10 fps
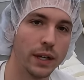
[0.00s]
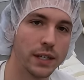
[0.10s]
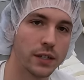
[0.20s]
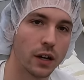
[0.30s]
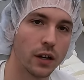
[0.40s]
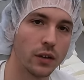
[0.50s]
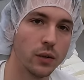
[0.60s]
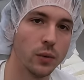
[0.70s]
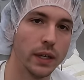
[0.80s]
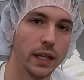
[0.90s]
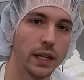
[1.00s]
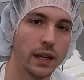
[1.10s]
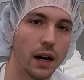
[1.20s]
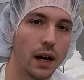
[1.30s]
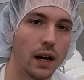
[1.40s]
Start
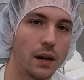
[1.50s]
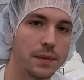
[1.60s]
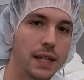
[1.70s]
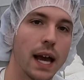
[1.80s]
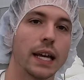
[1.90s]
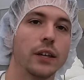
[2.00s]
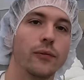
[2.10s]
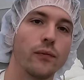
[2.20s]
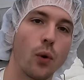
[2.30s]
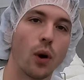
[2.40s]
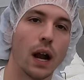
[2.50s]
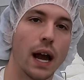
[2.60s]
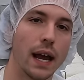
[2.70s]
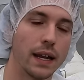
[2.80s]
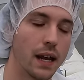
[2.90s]
doing stacking four
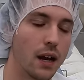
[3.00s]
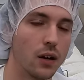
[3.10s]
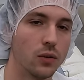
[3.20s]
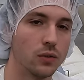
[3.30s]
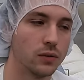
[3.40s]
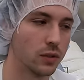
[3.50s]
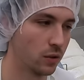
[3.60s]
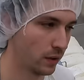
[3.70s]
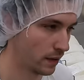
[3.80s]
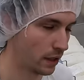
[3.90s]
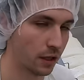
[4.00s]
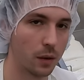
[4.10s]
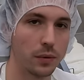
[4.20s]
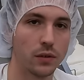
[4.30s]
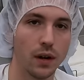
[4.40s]
high now. So we've done a
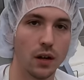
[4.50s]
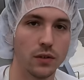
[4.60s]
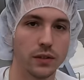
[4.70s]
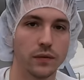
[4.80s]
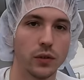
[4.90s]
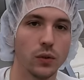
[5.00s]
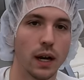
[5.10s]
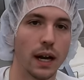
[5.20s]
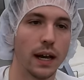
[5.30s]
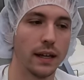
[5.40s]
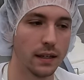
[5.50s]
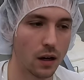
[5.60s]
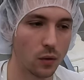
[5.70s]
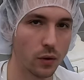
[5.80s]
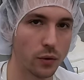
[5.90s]
couple of rounds of two high,
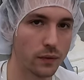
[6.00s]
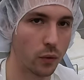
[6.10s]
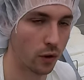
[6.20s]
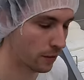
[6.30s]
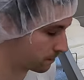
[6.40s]
now we'll go to four.